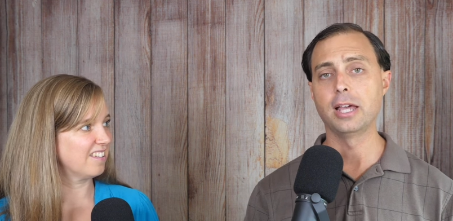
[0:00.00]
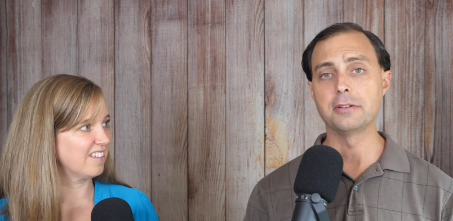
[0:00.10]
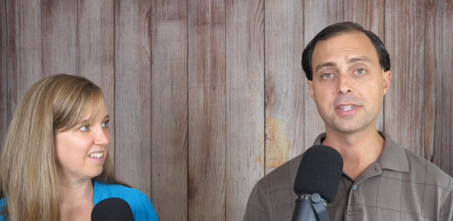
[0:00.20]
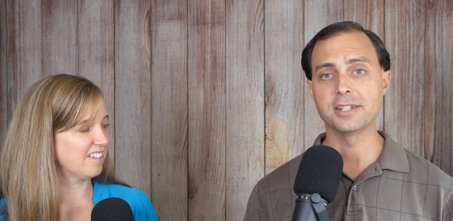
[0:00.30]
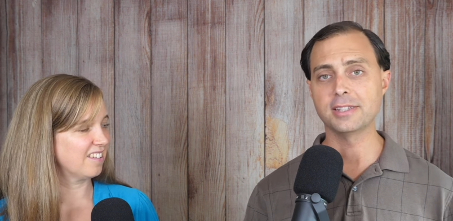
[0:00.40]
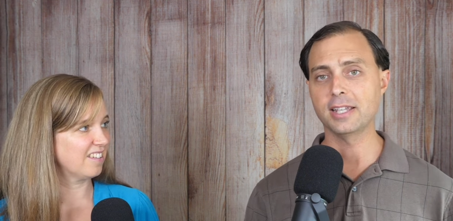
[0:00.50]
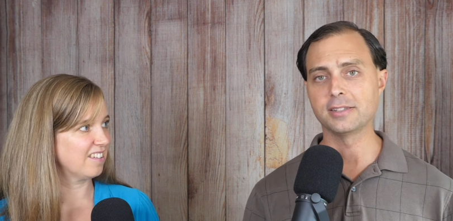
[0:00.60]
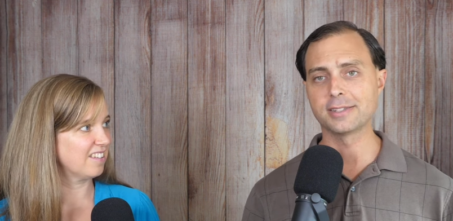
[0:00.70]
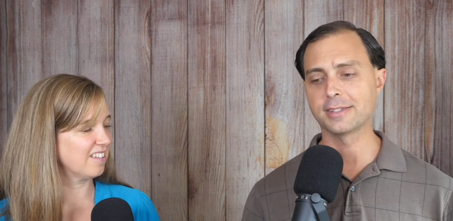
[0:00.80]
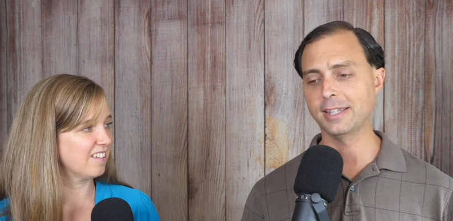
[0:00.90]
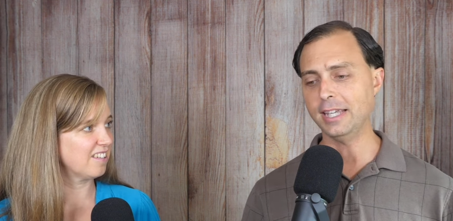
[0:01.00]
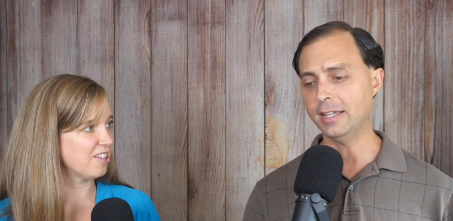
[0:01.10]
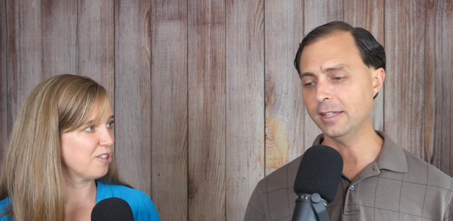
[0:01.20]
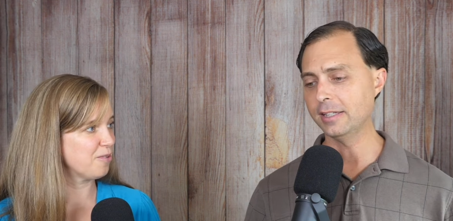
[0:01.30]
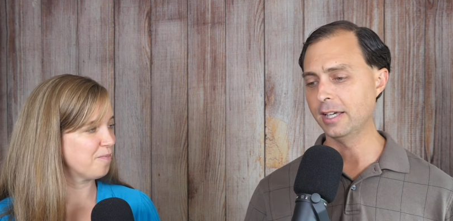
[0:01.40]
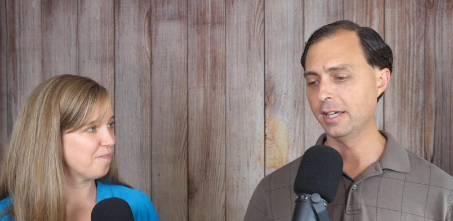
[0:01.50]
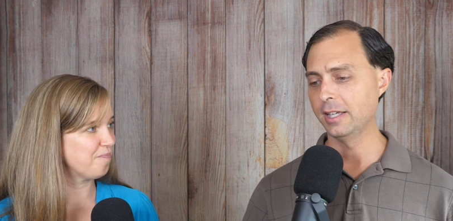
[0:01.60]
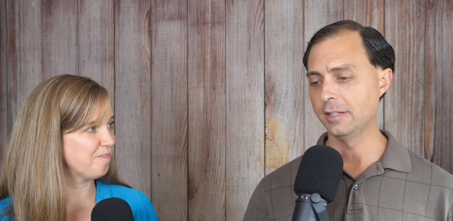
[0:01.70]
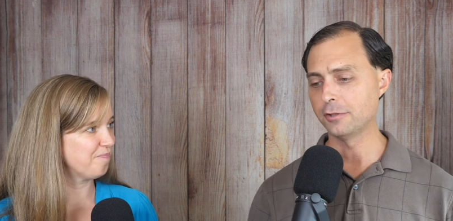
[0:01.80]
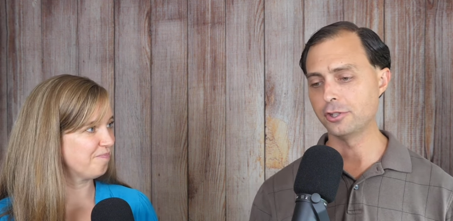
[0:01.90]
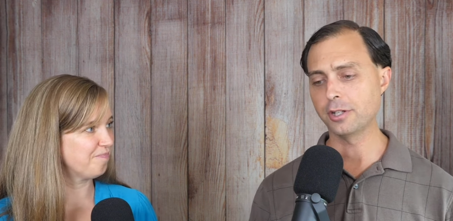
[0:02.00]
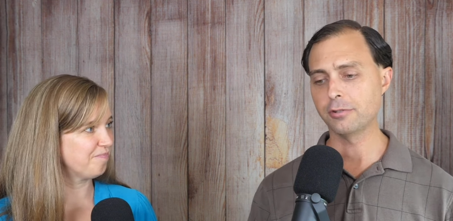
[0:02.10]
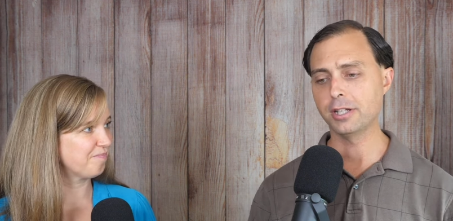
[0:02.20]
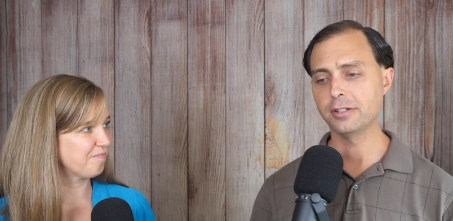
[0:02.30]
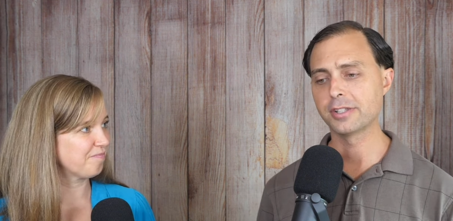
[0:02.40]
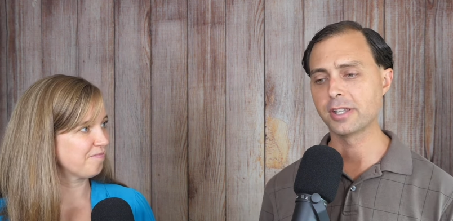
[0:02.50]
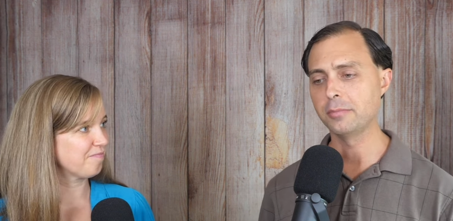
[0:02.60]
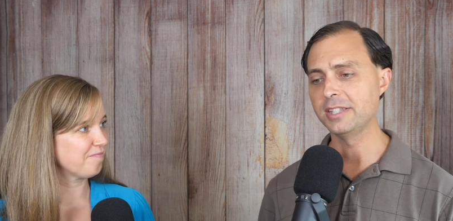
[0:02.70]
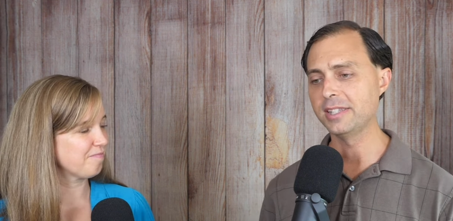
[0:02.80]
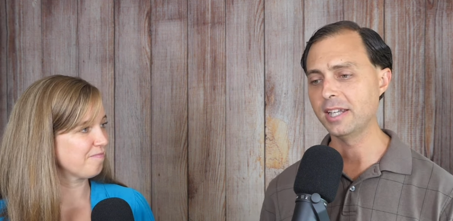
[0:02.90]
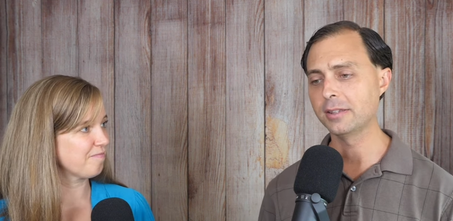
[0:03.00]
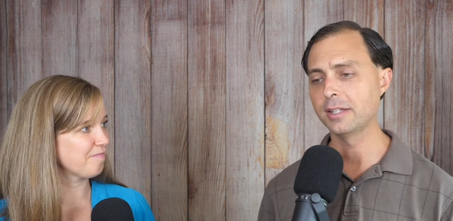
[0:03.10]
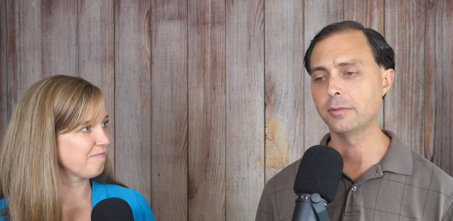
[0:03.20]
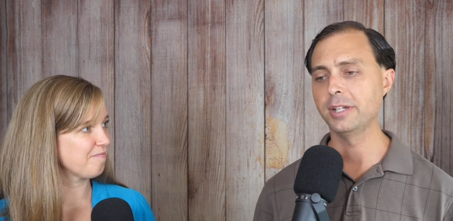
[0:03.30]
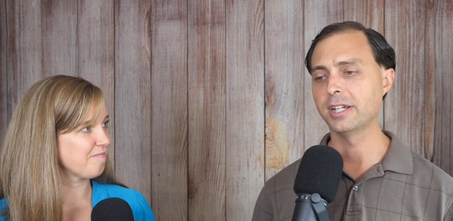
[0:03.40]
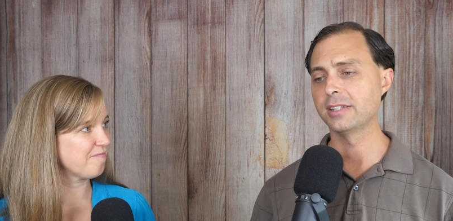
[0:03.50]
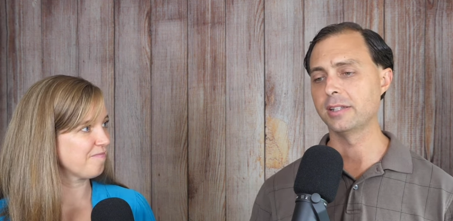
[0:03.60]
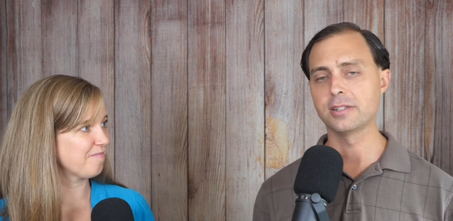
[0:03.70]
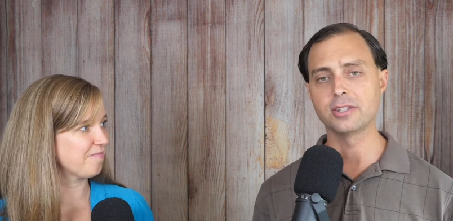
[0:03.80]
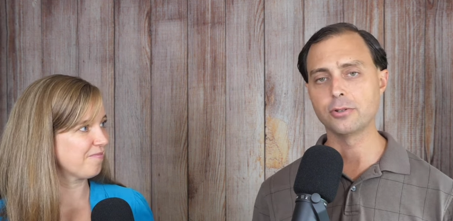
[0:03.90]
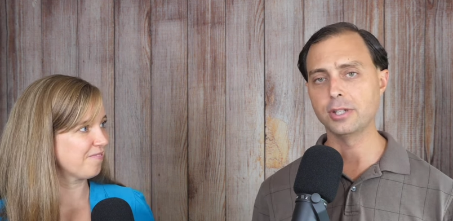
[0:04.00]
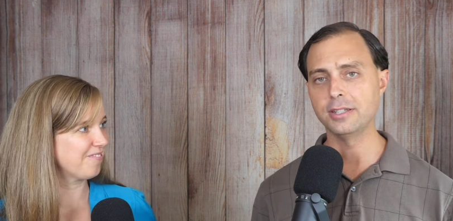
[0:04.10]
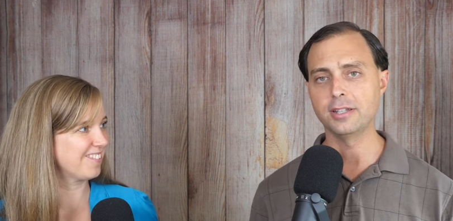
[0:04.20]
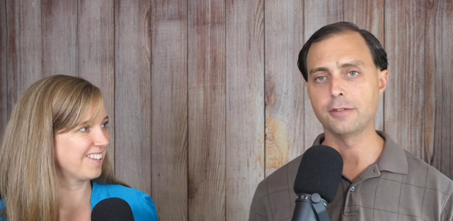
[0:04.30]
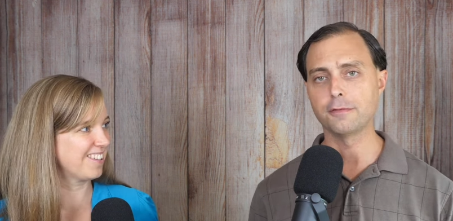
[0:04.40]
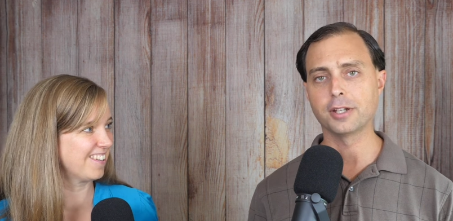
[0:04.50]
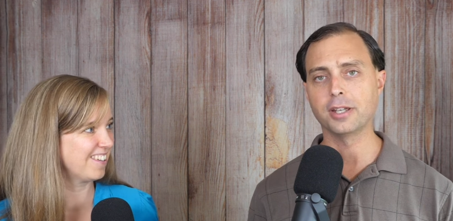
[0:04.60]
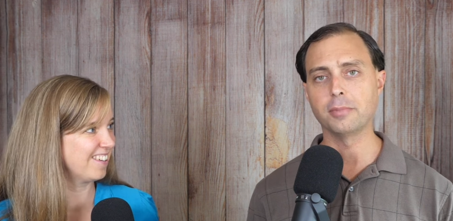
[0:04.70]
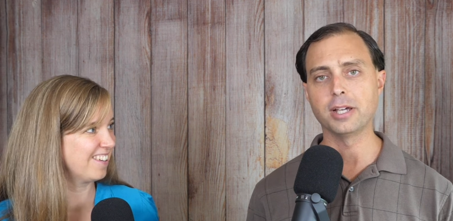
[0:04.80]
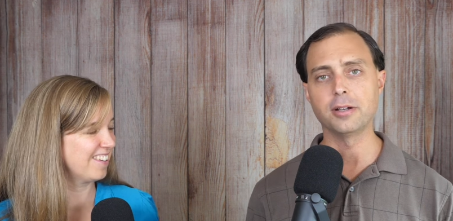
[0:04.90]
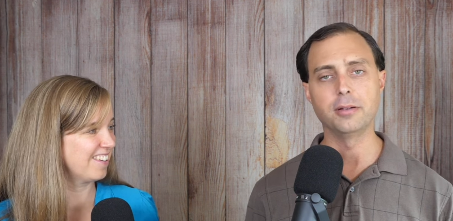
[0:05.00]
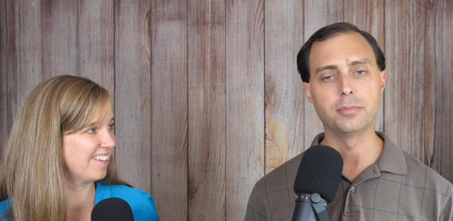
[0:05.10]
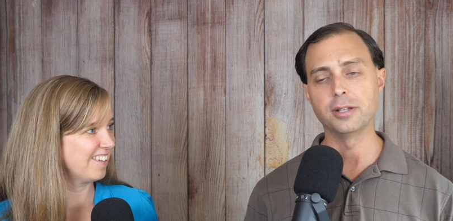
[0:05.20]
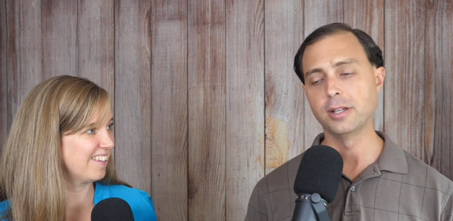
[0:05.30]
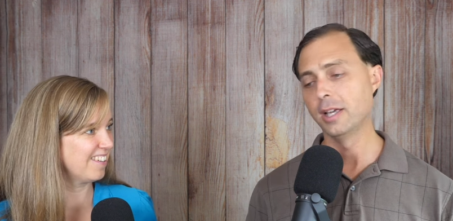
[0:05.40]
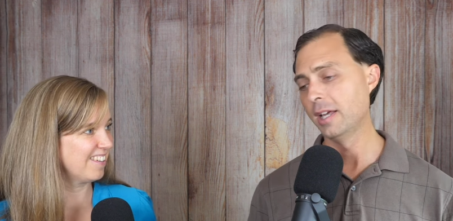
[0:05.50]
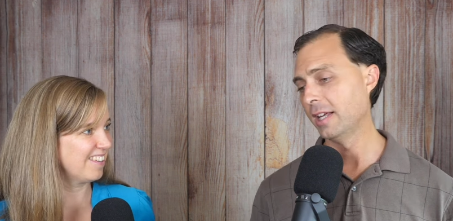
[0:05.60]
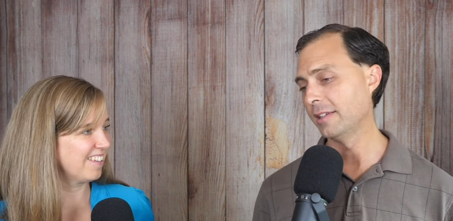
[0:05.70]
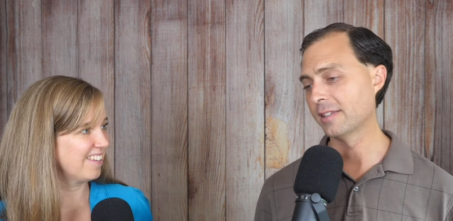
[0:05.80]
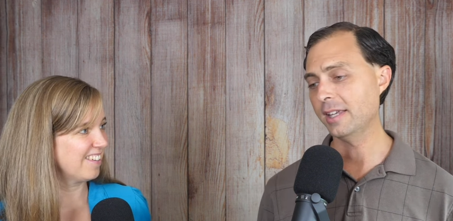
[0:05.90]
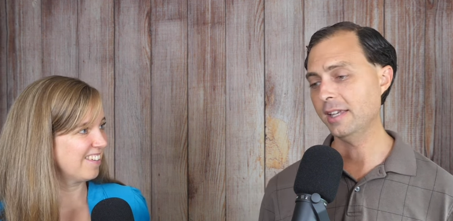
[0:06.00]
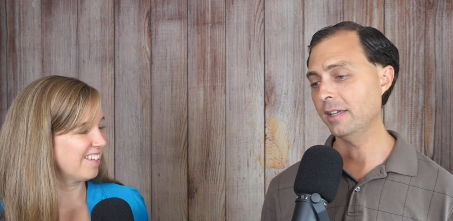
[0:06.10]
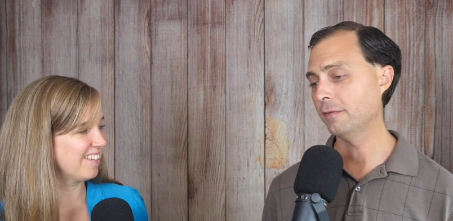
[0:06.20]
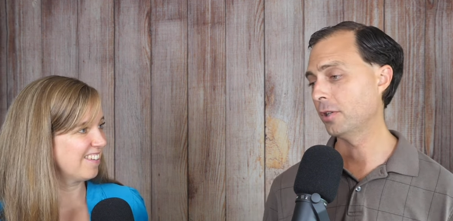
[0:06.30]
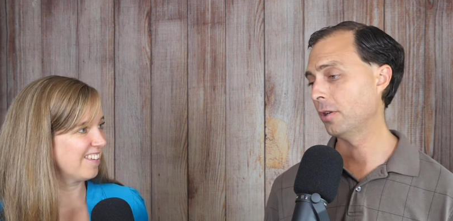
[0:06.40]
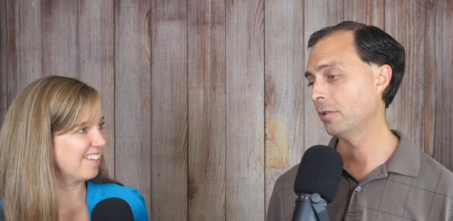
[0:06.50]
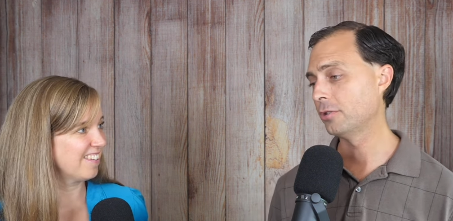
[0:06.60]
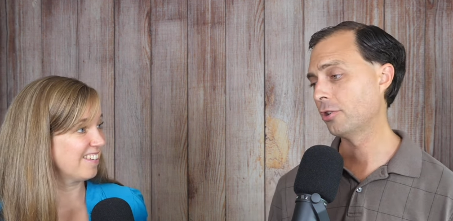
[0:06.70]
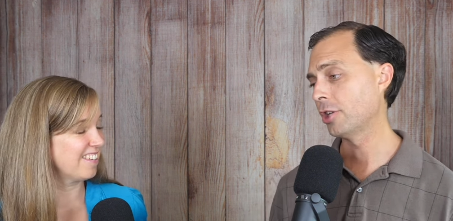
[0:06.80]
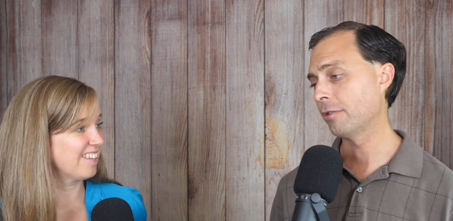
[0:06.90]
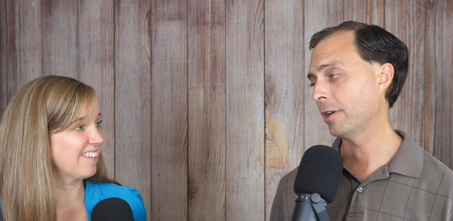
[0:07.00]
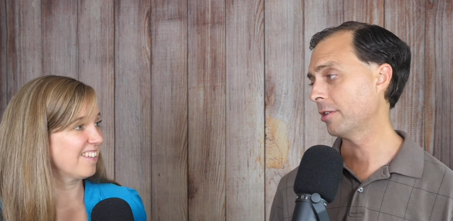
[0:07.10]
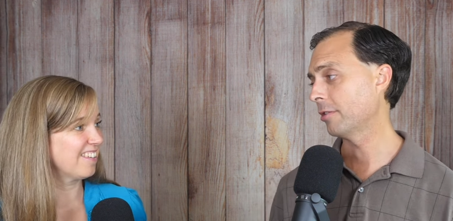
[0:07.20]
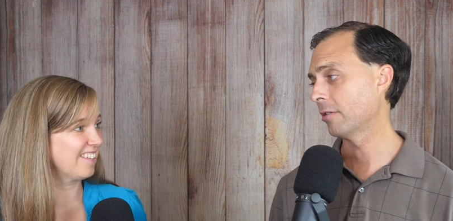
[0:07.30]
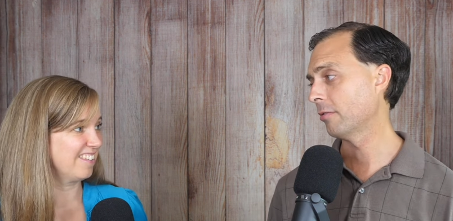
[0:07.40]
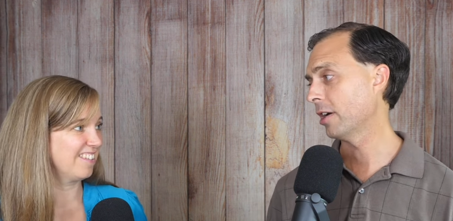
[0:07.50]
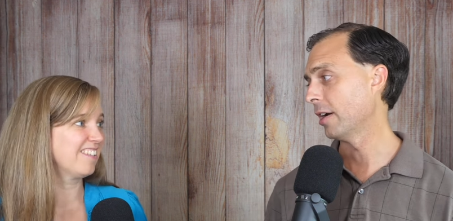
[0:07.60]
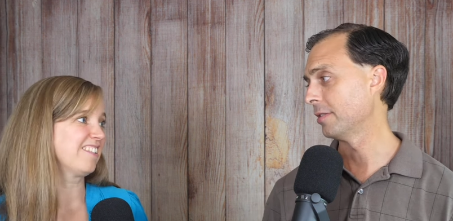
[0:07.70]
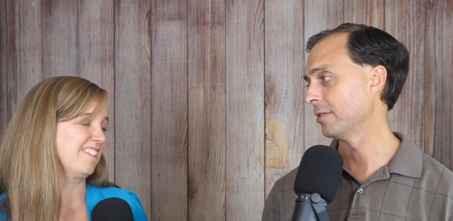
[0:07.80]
Speaker 1: I was going to say it's key if your generator is going to be sitting there because it's so easy to forget about it, but it's key if you use your generator a lot.